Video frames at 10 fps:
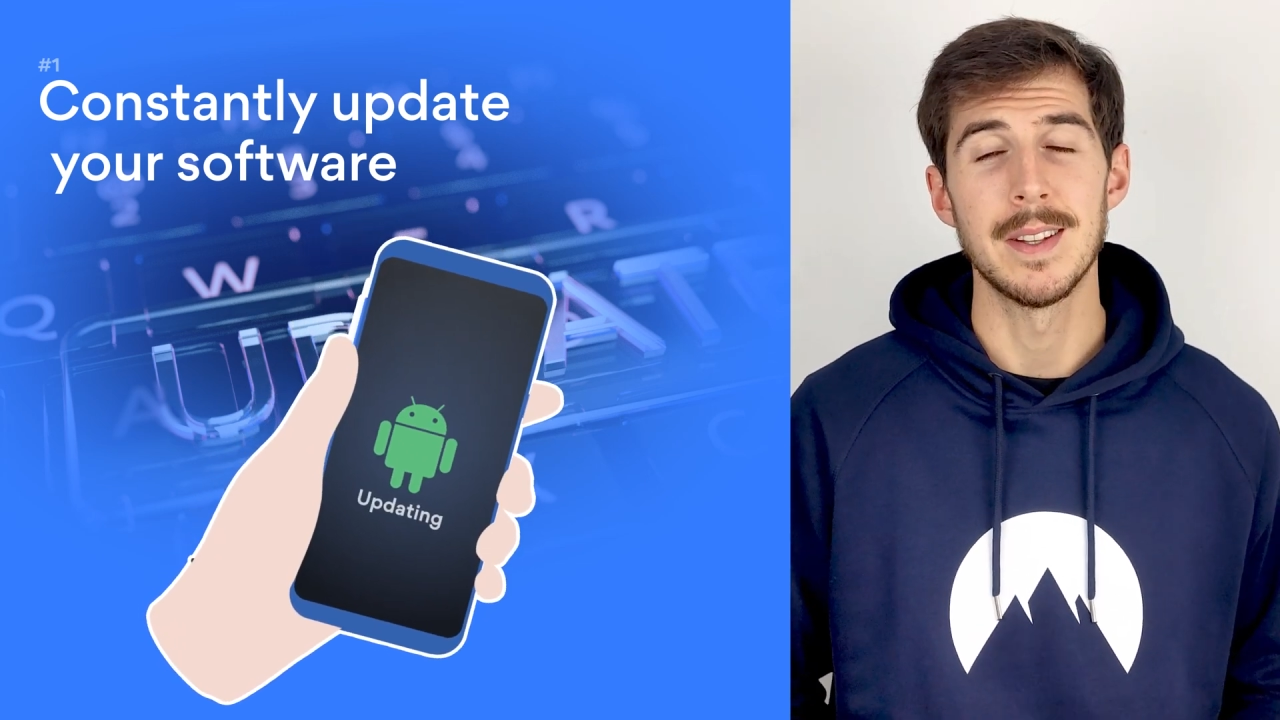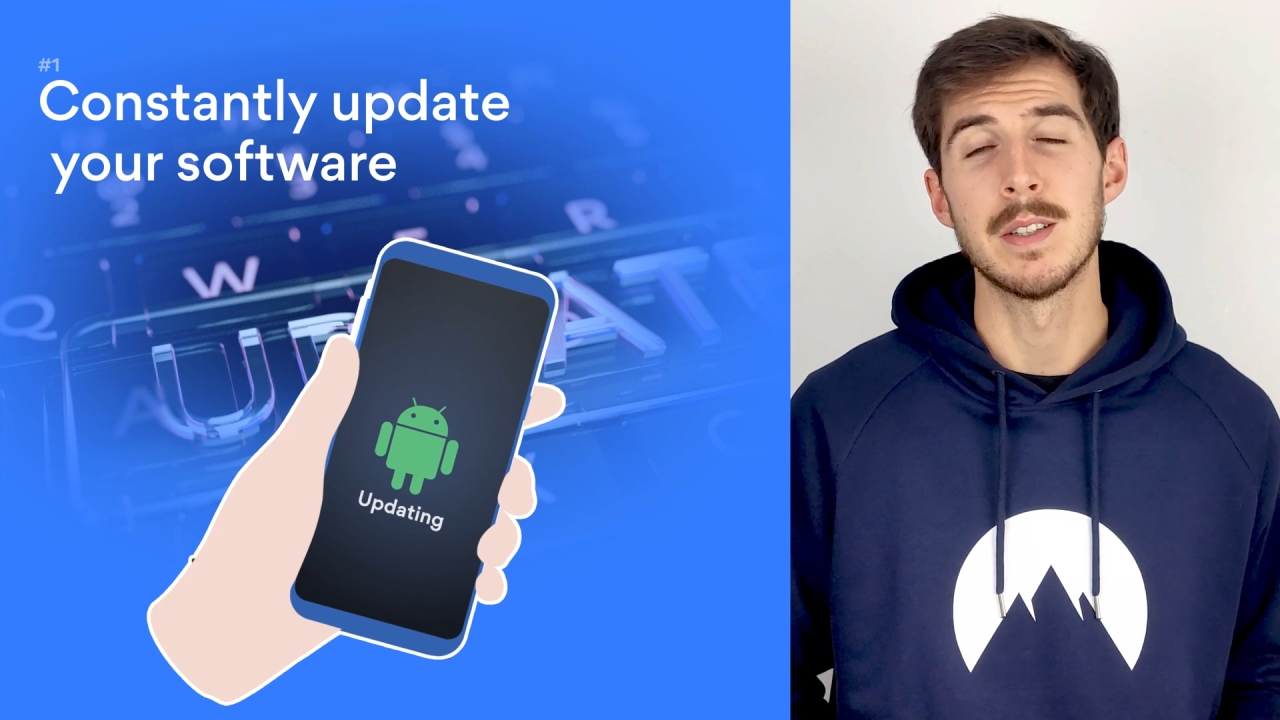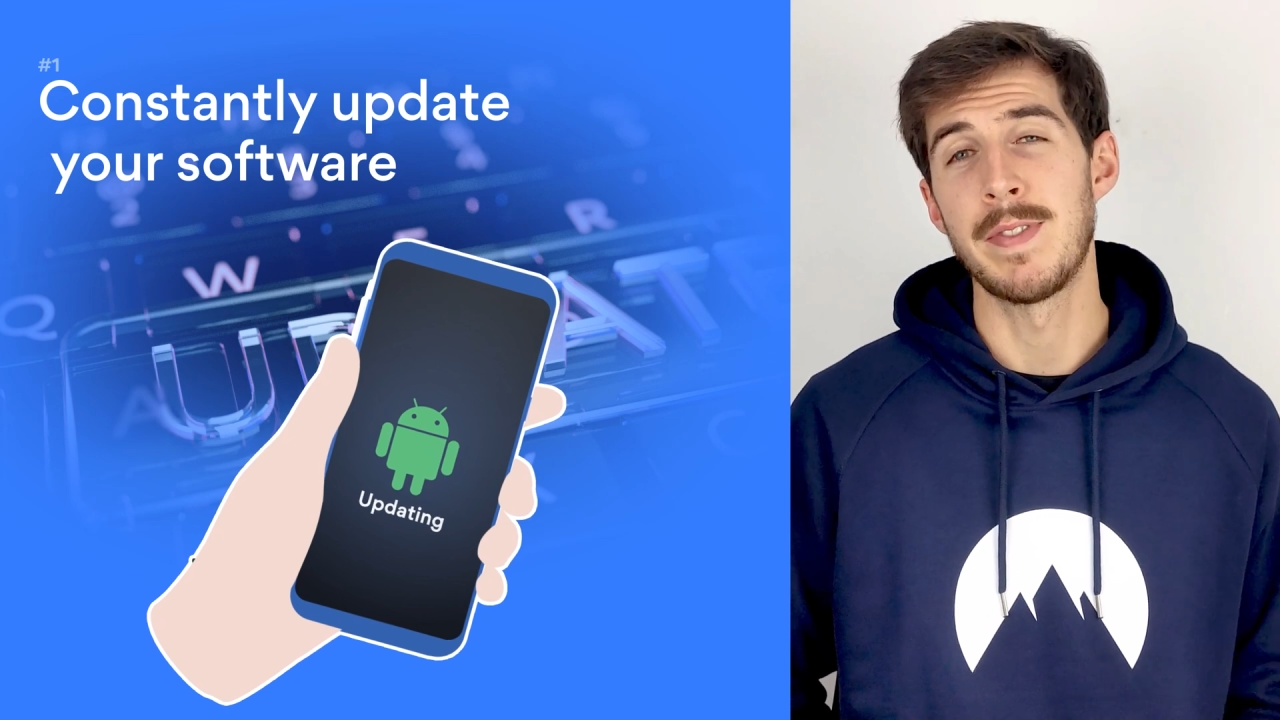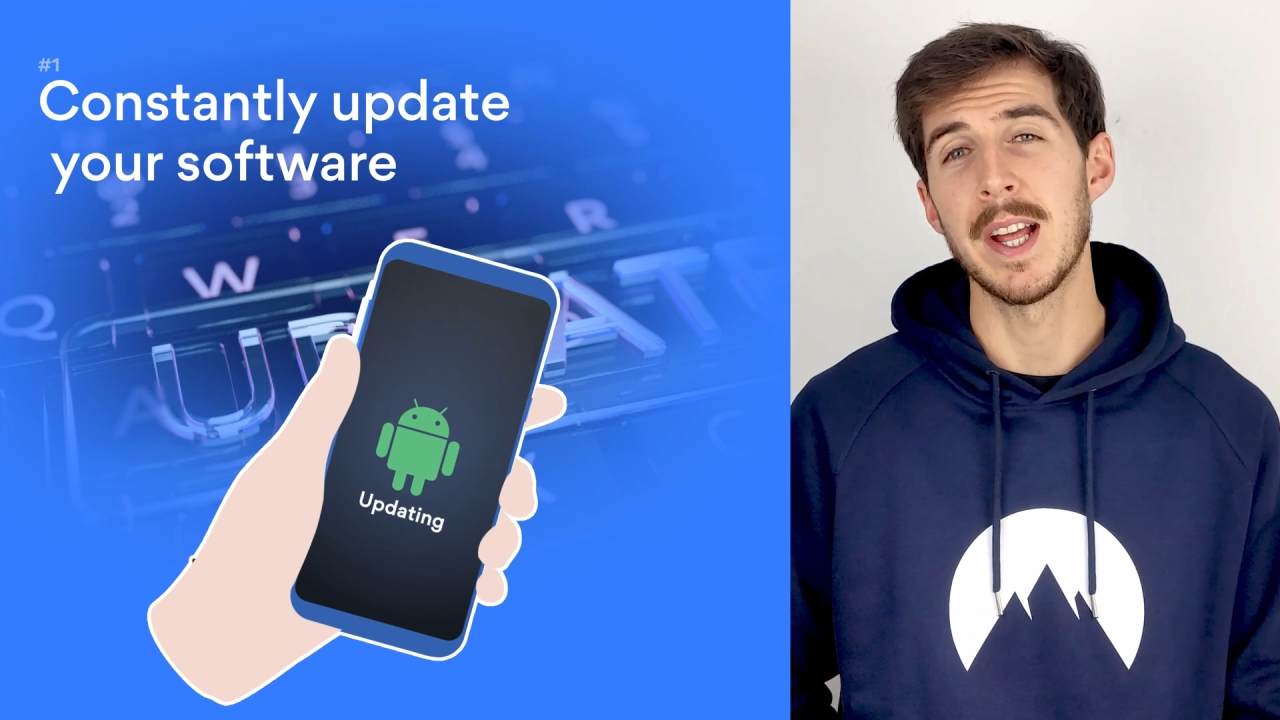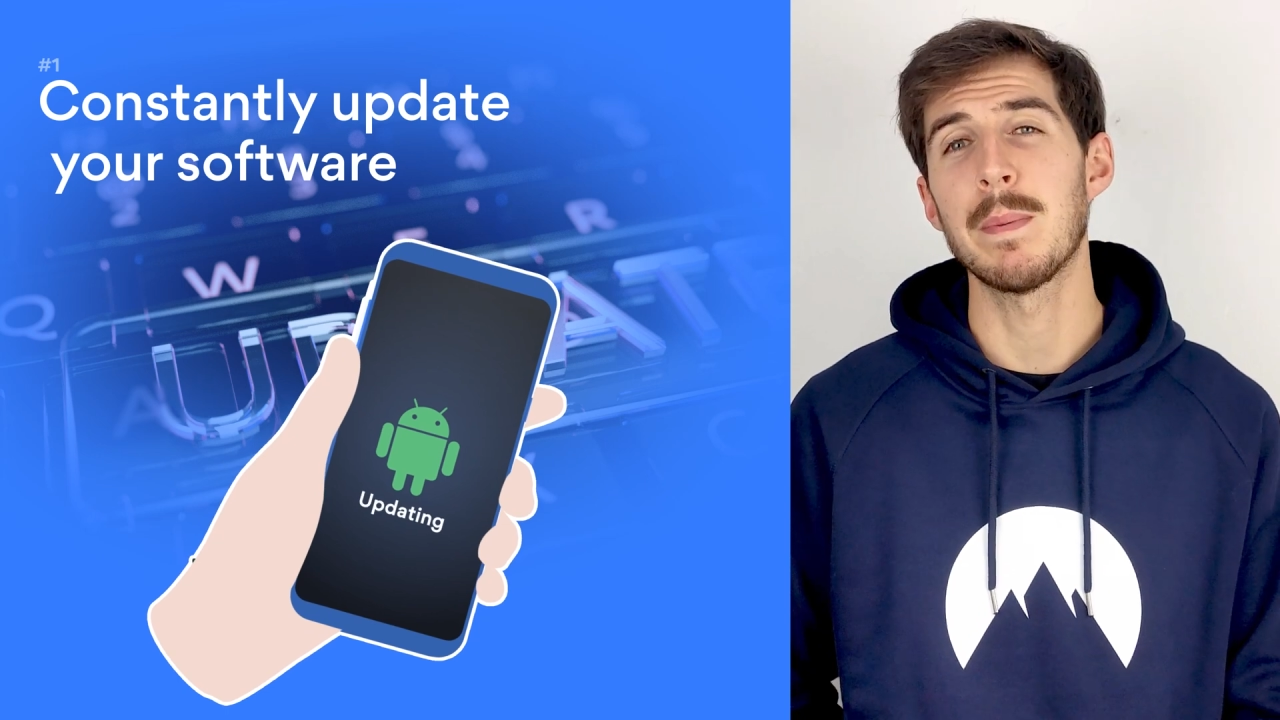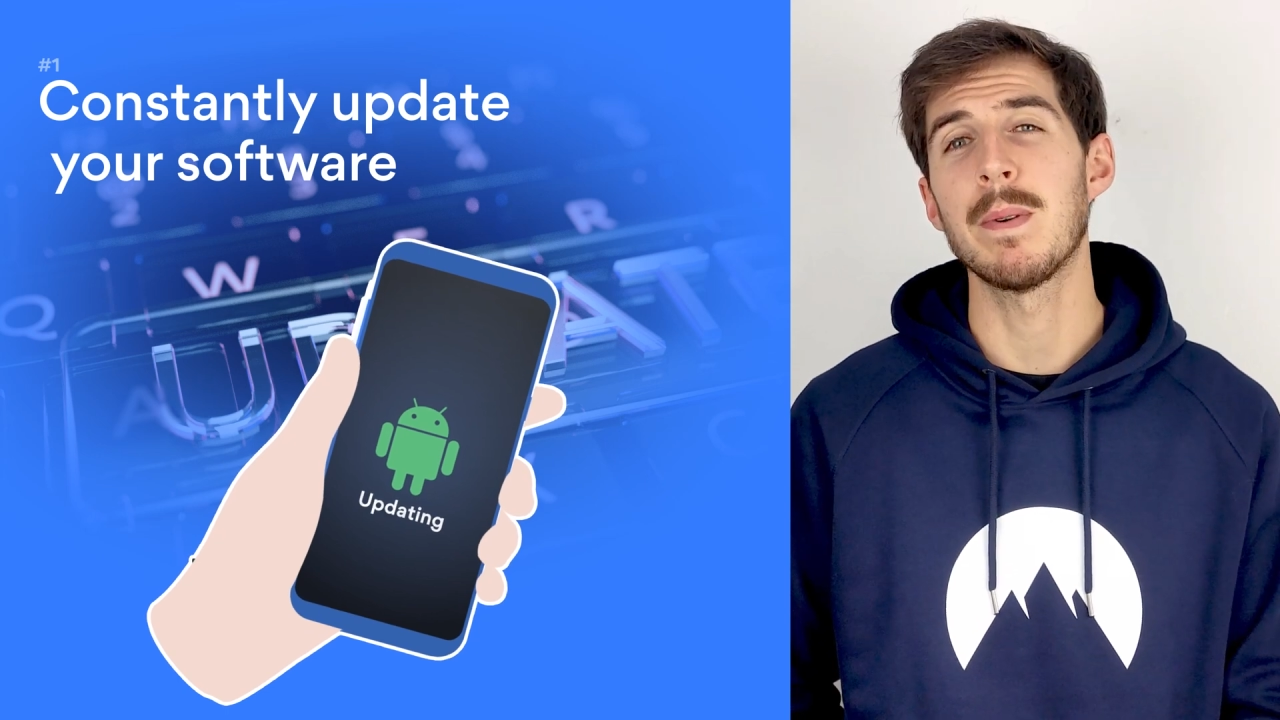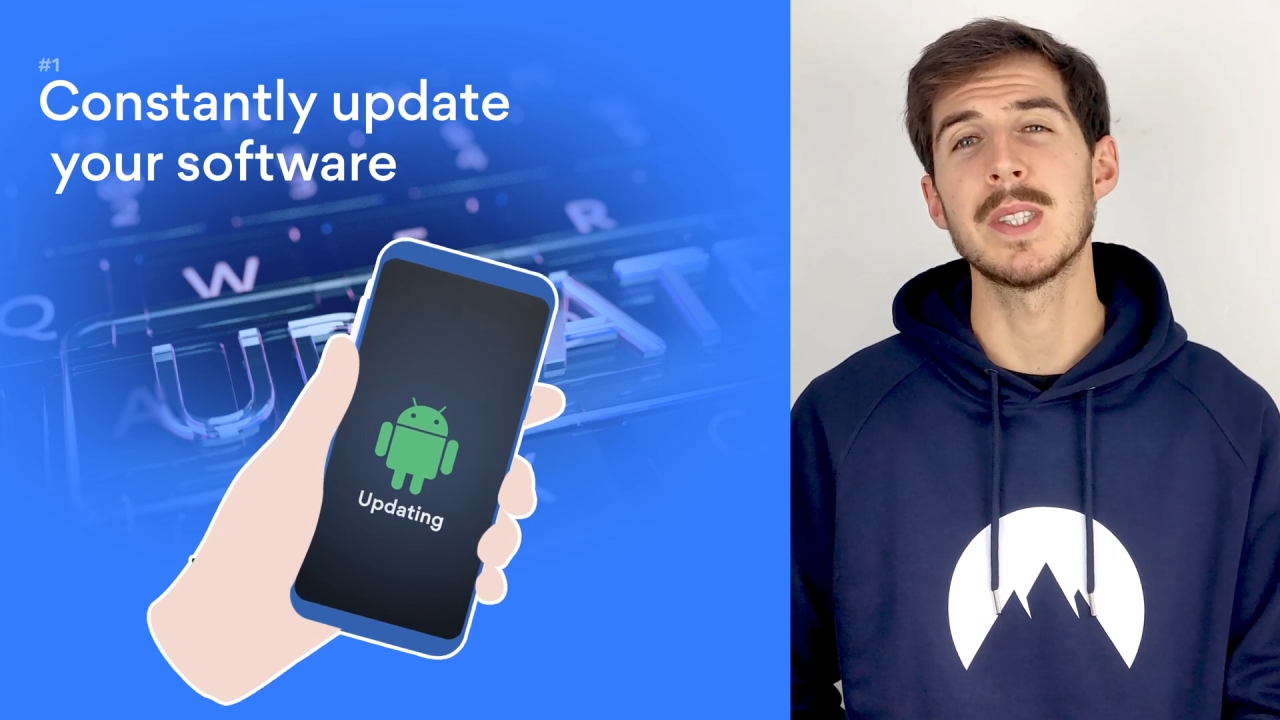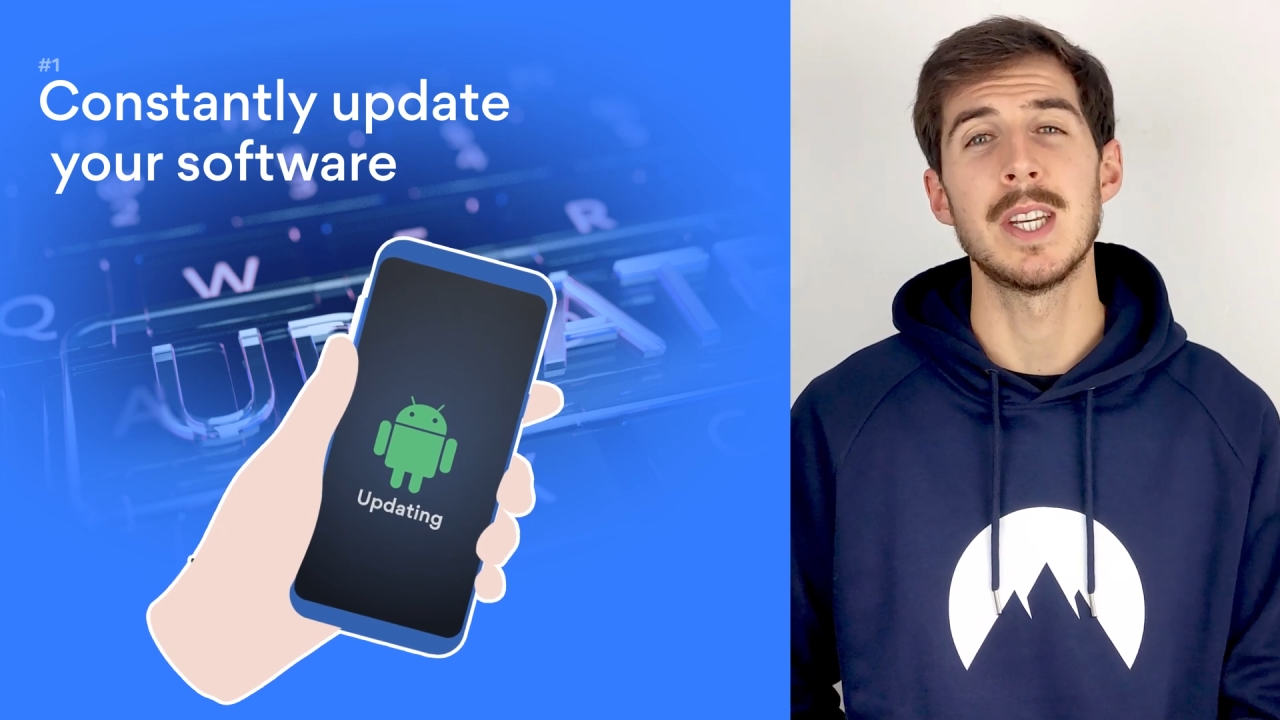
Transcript: Developers